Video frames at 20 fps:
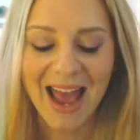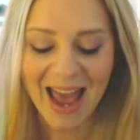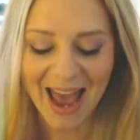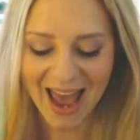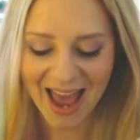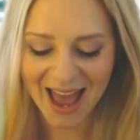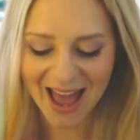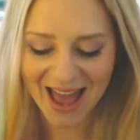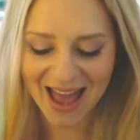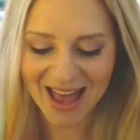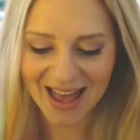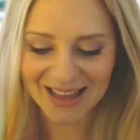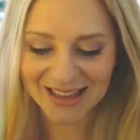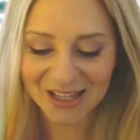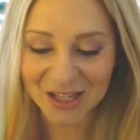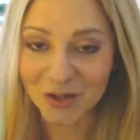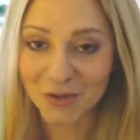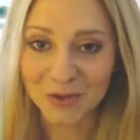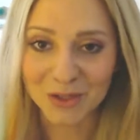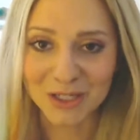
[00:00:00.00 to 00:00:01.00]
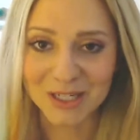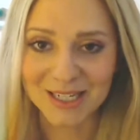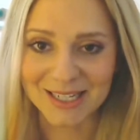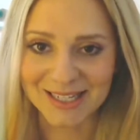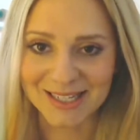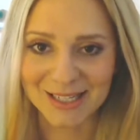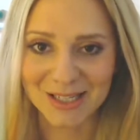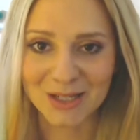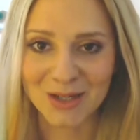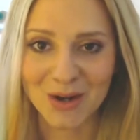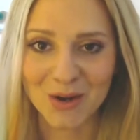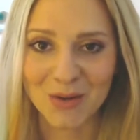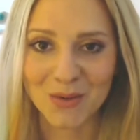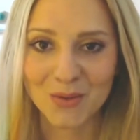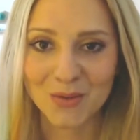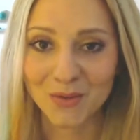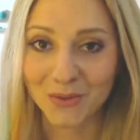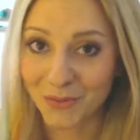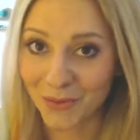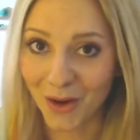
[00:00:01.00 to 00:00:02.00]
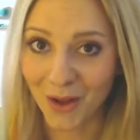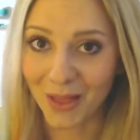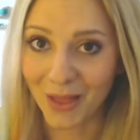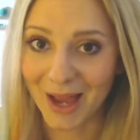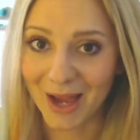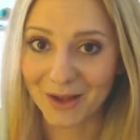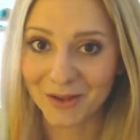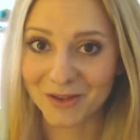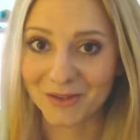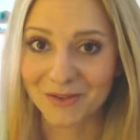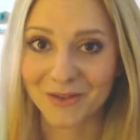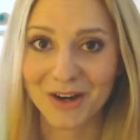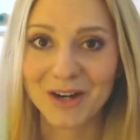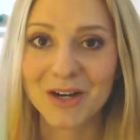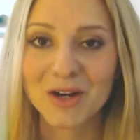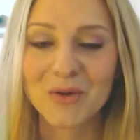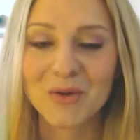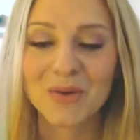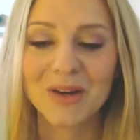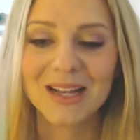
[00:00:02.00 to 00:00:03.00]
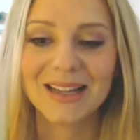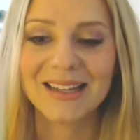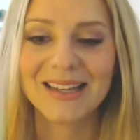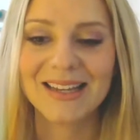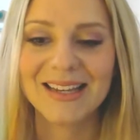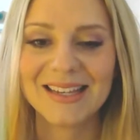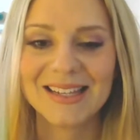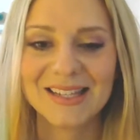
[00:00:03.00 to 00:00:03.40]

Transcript: and it will just, you know, fall out very quickly.